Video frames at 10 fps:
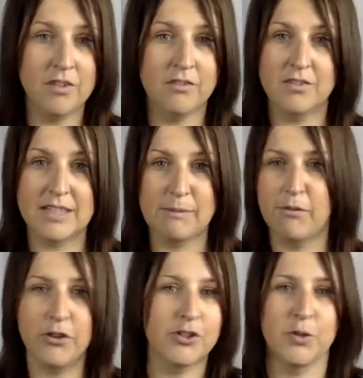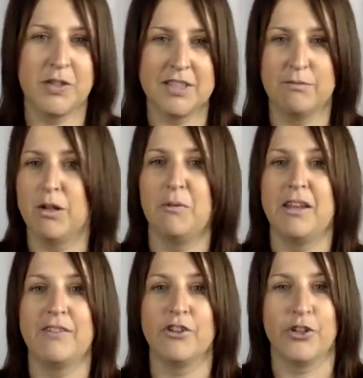Some of your students have probably
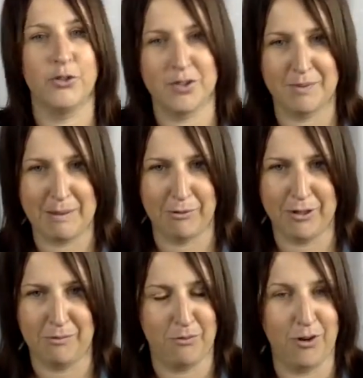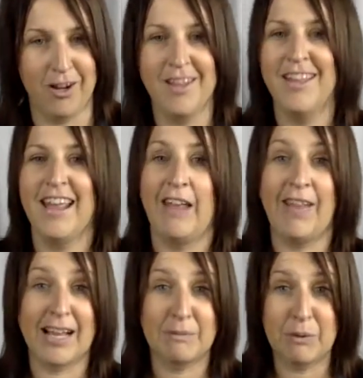never used a paper clip before, and
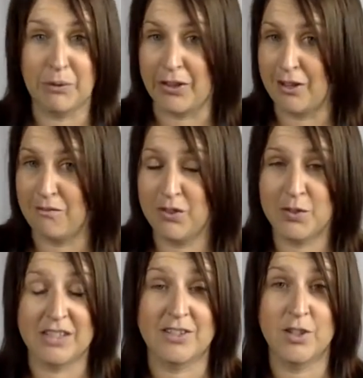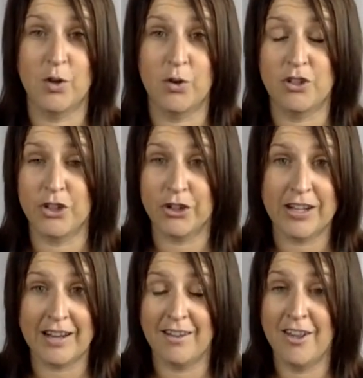that can be really confusing. So
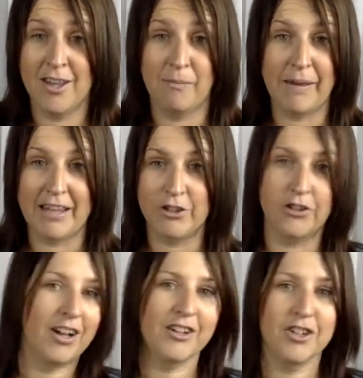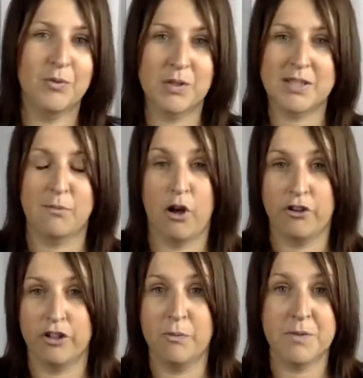during my introduction with small
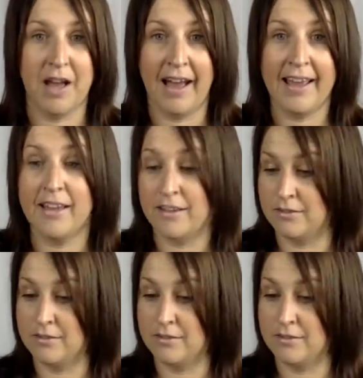groups, I